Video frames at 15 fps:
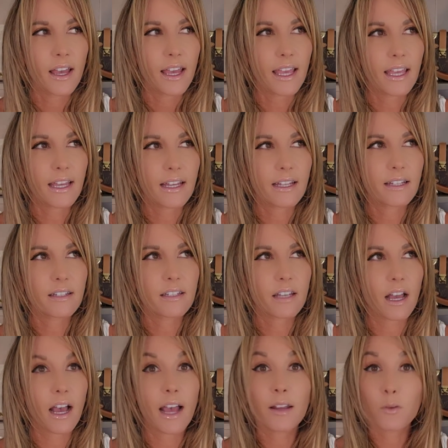And
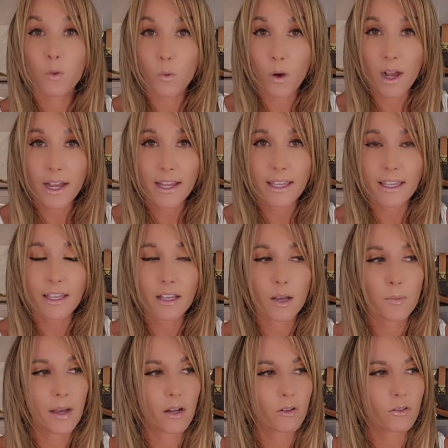in Hawaii,
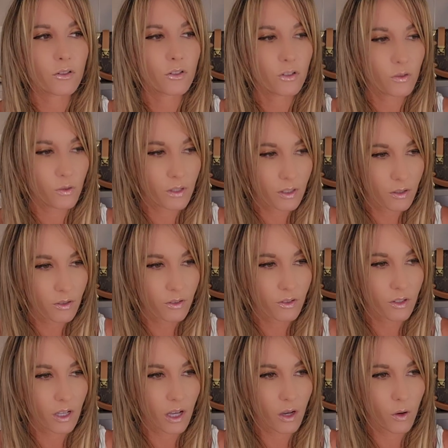about 2 years
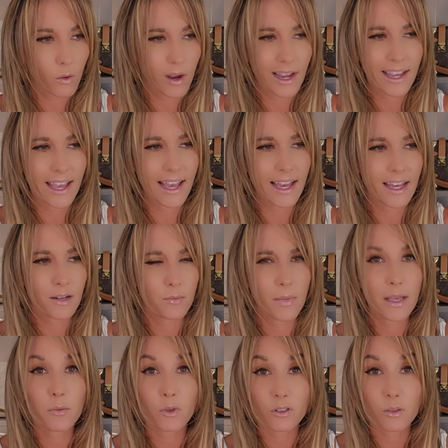ago, I had
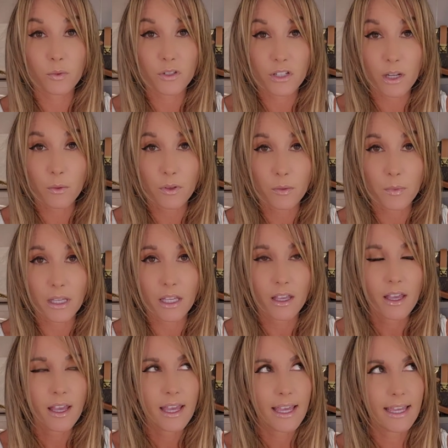my multi-pochette with me,
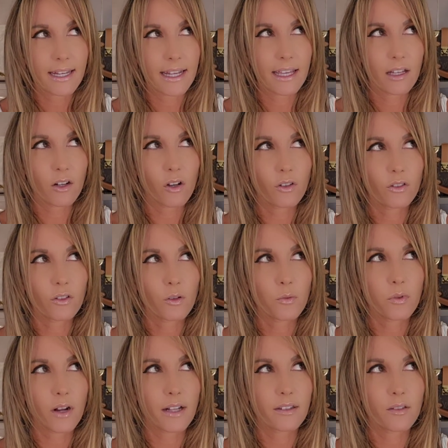and I had also
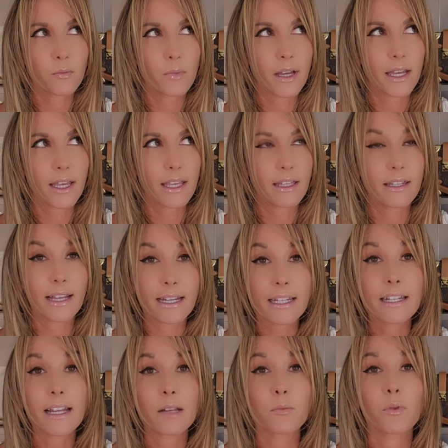brought my
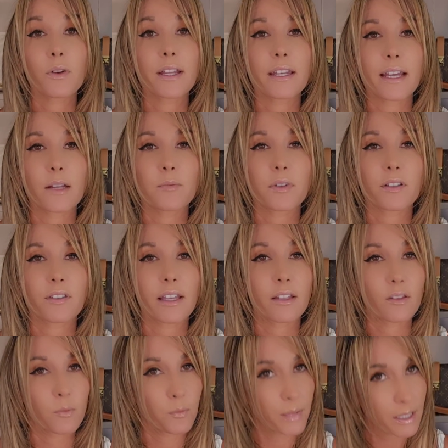
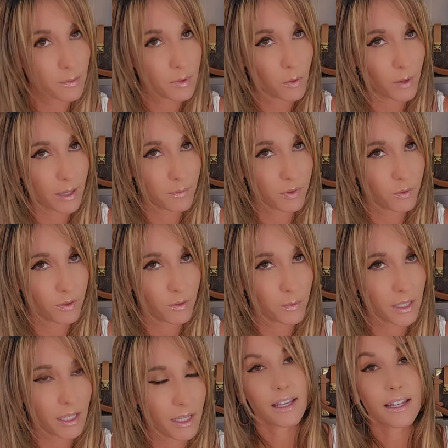99.9% baby wipes with
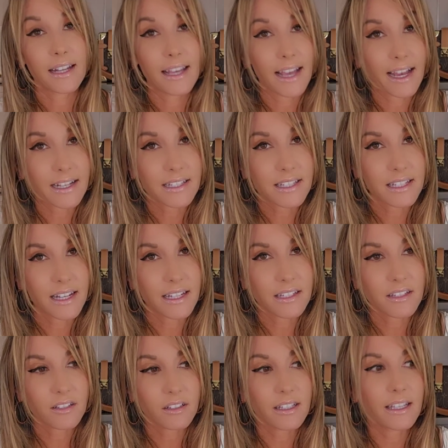me. And I
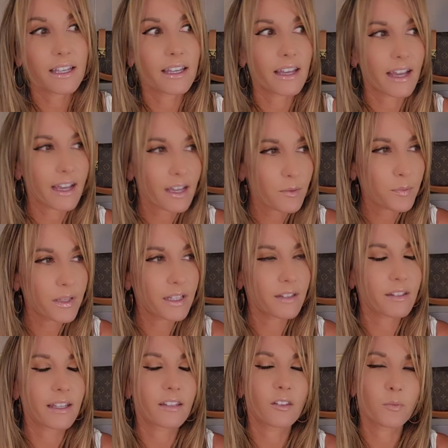accidentally, it
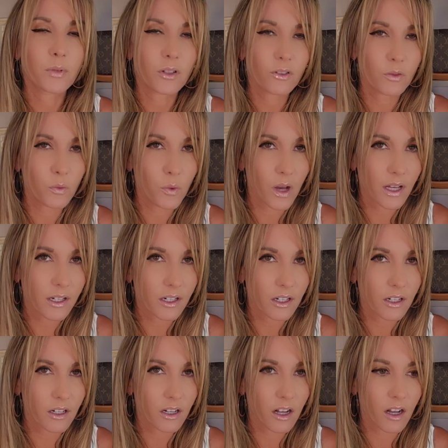happened, I spilt
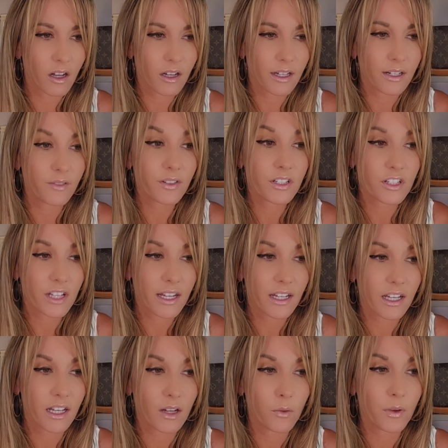water on
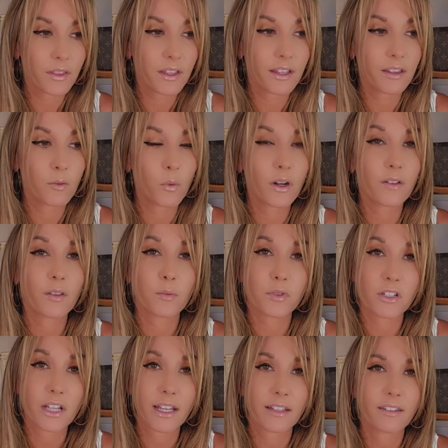Vachetta within one of the
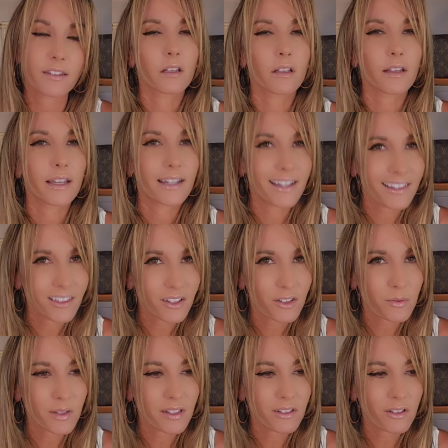pochettes. And I thought
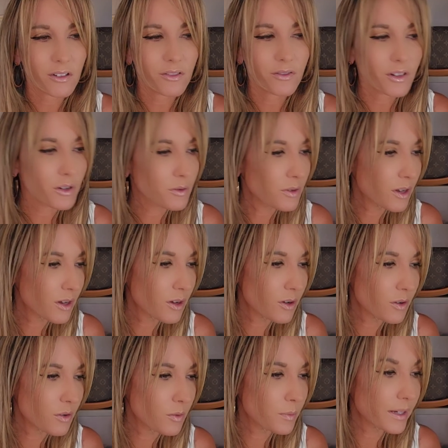to myself, oh
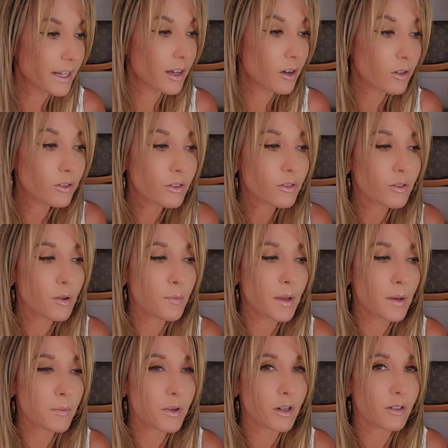no, but I also
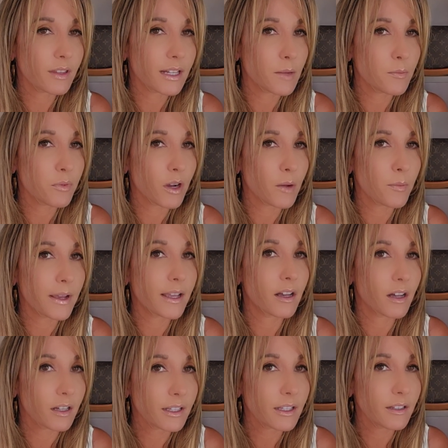remembered that I brought my
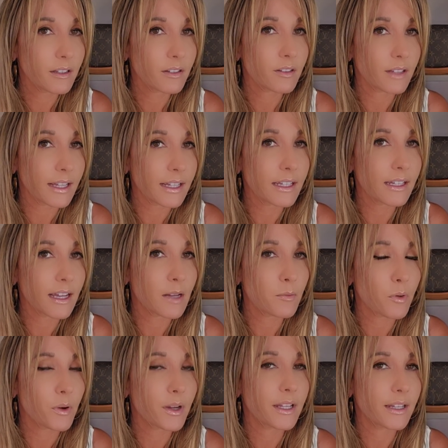Huggies
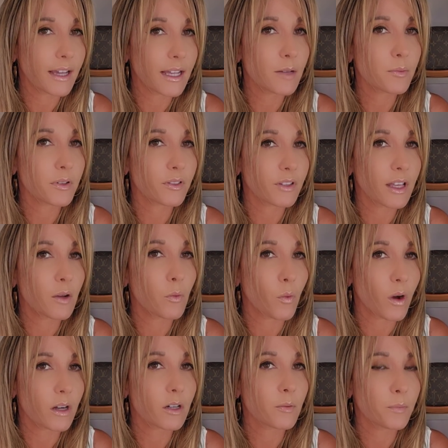99.9%
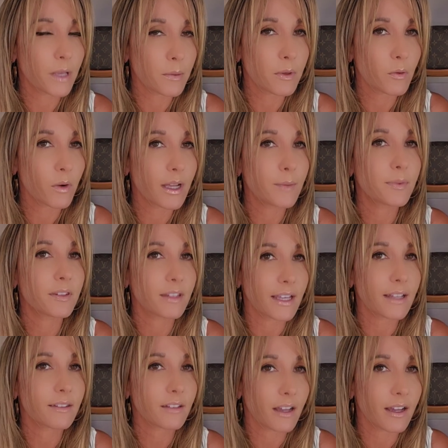water baby wipes.
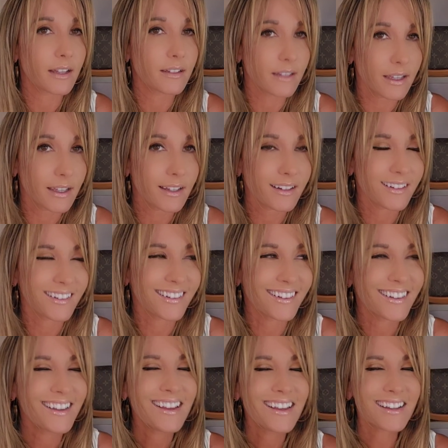Yes, I did,
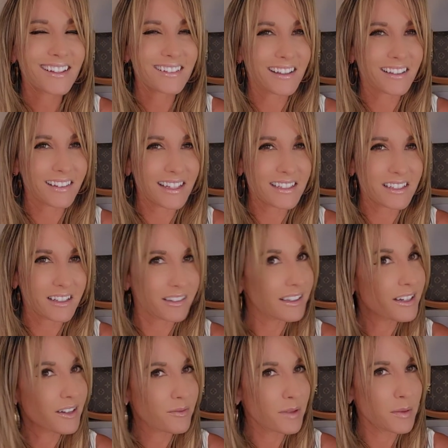because I like to
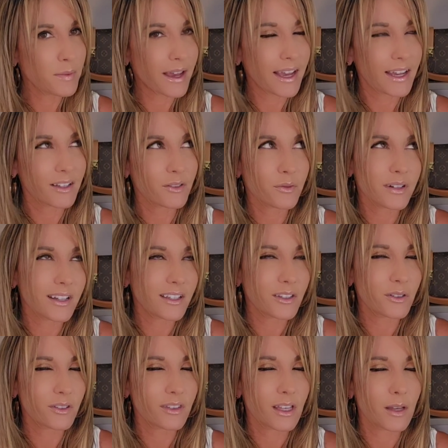clean off my bags when I
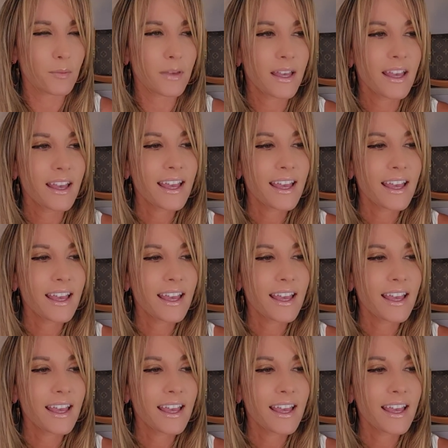use them.